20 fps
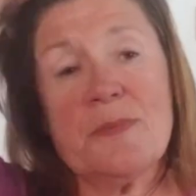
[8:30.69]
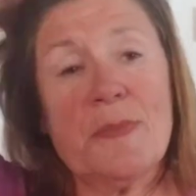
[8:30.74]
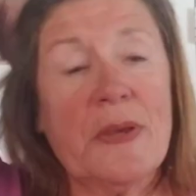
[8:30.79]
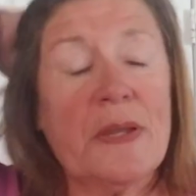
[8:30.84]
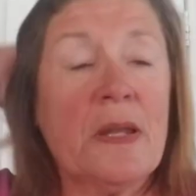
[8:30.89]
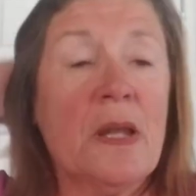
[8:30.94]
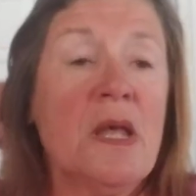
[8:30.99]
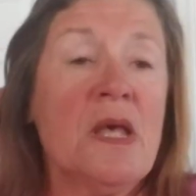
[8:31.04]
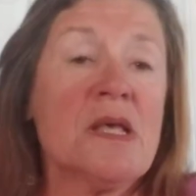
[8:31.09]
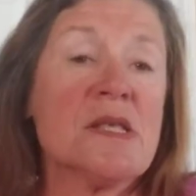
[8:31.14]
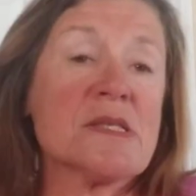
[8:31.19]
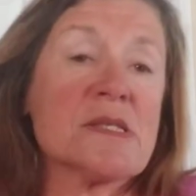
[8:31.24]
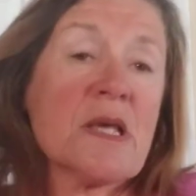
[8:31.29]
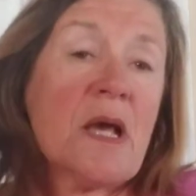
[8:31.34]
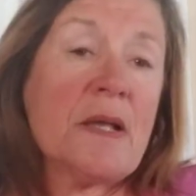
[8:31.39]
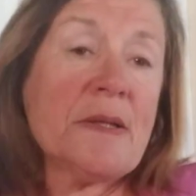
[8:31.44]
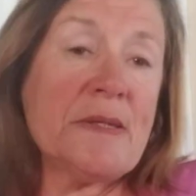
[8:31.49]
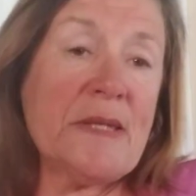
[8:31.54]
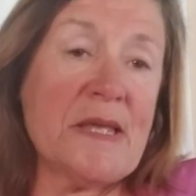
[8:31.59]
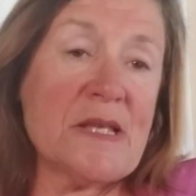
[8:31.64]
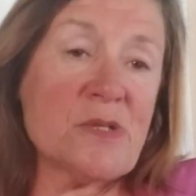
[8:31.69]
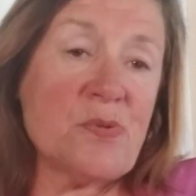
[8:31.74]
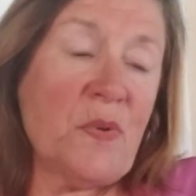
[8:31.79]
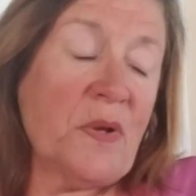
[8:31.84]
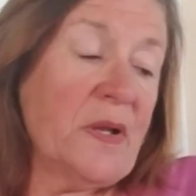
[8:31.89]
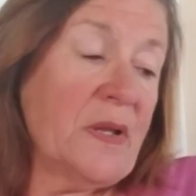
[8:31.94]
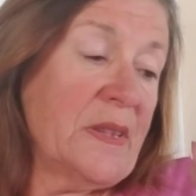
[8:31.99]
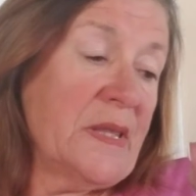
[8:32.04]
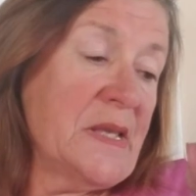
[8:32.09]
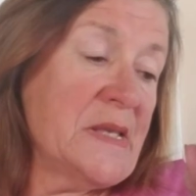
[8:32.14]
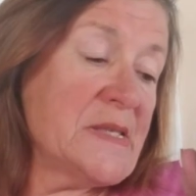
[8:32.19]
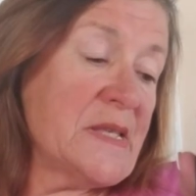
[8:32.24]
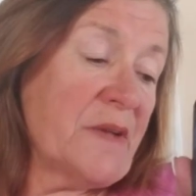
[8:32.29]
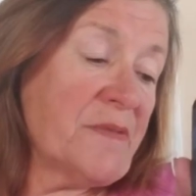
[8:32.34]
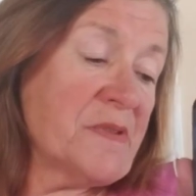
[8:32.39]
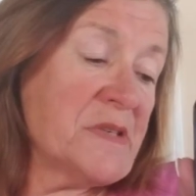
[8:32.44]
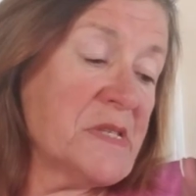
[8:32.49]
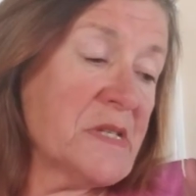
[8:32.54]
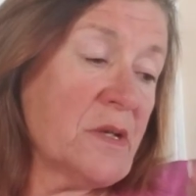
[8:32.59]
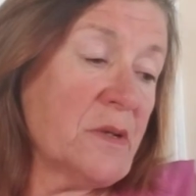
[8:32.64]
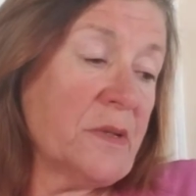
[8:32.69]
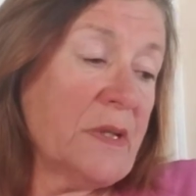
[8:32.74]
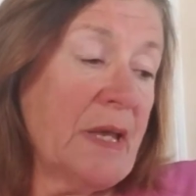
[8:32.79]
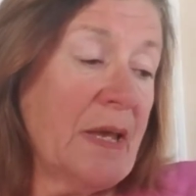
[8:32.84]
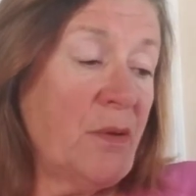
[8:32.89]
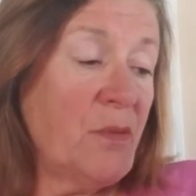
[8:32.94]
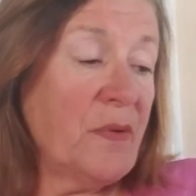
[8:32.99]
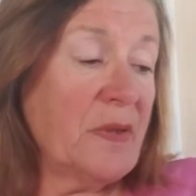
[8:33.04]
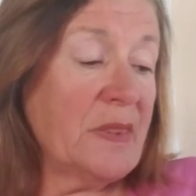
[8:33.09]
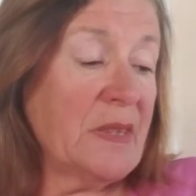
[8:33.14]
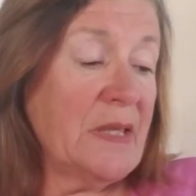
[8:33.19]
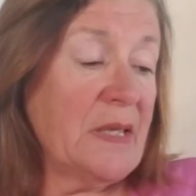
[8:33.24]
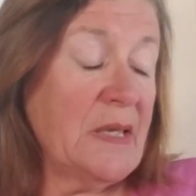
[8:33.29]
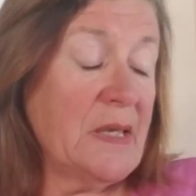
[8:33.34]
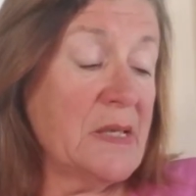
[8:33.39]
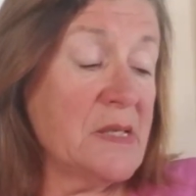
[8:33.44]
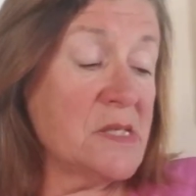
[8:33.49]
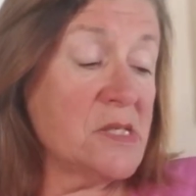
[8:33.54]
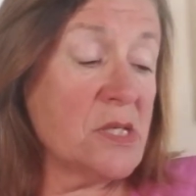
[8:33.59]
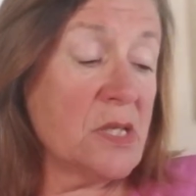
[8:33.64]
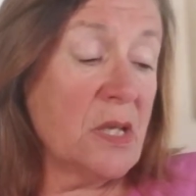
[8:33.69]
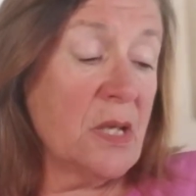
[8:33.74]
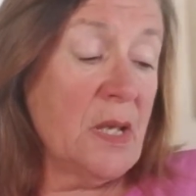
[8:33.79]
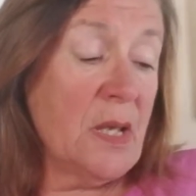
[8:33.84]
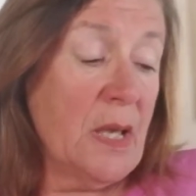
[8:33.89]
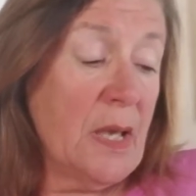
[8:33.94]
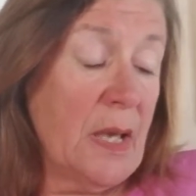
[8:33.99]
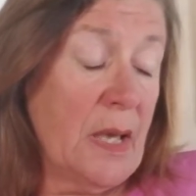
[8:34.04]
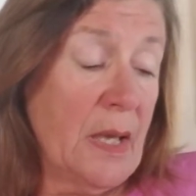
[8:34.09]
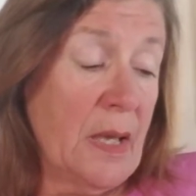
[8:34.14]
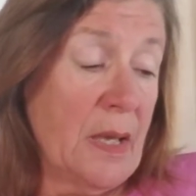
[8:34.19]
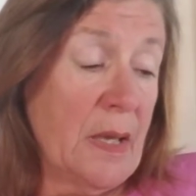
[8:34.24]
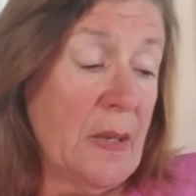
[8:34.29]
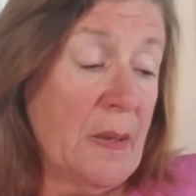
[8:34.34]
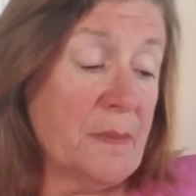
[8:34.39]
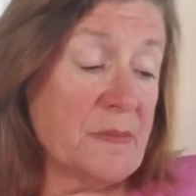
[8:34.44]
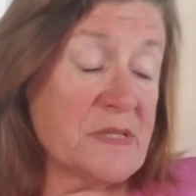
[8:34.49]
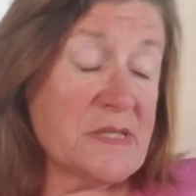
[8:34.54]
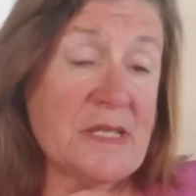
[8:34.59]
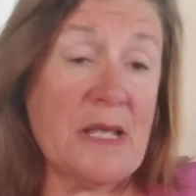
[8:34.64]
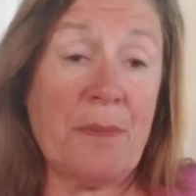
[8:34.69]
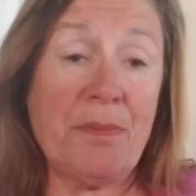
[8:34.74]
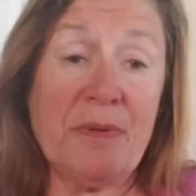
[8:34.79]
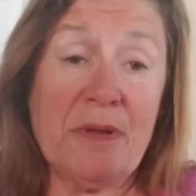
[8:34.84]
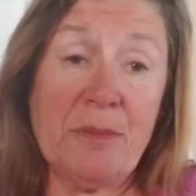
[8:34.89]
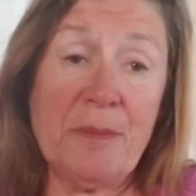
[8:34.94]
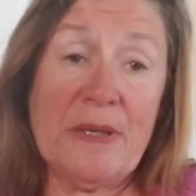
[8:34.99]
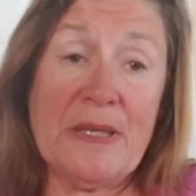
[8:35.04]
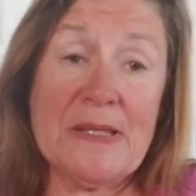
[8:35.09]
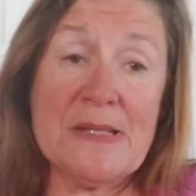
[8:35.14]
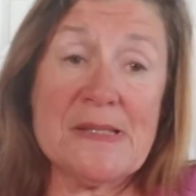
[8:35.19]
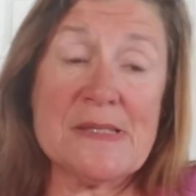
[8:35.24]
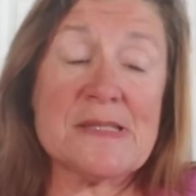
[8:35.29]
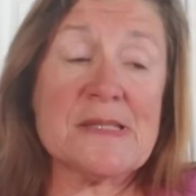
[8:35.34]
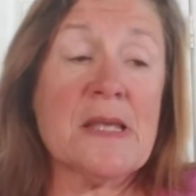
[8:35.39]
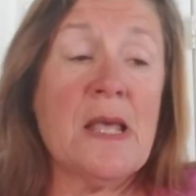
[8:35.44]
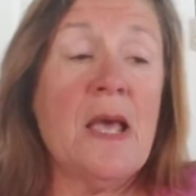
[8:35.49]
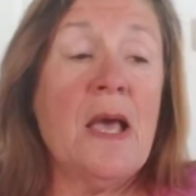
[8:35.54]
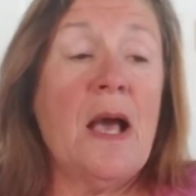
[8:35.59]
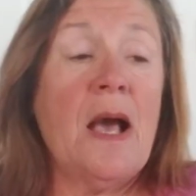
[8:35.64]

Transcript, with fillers: but Scott takes one of these every single day with his um, supplements.